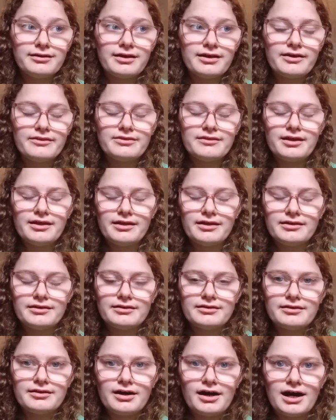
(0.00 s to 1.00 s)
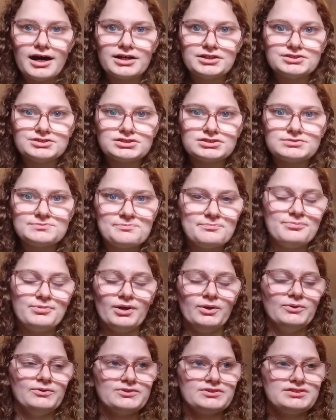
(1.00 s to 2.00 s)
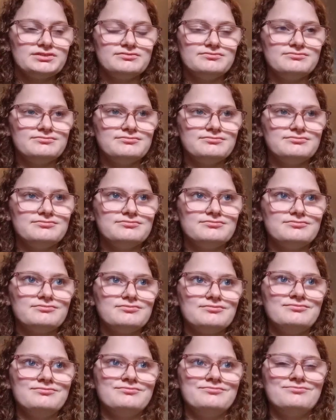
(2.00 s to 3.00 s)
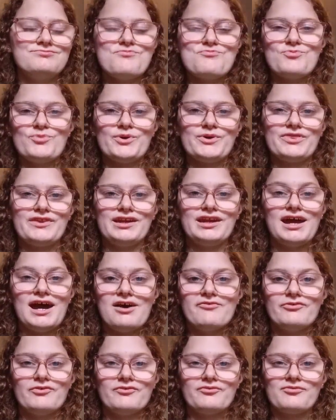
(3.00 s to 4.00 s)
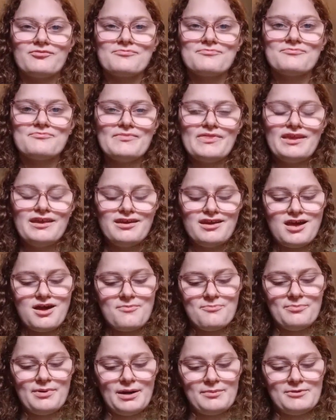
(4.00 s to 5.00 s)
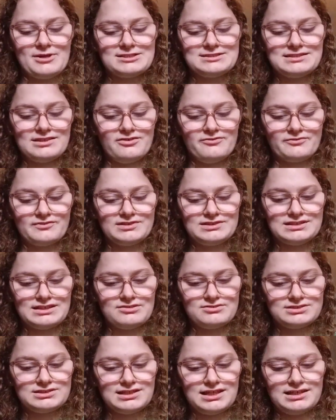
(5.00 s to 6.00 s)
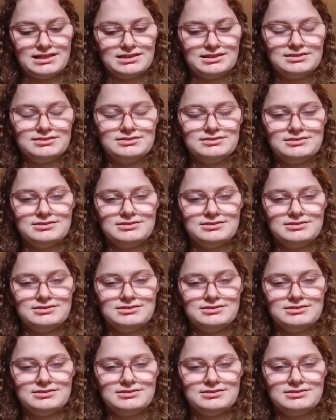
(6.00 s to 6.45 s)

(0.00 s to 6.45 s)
And then I just built more than half of them by myself because I was like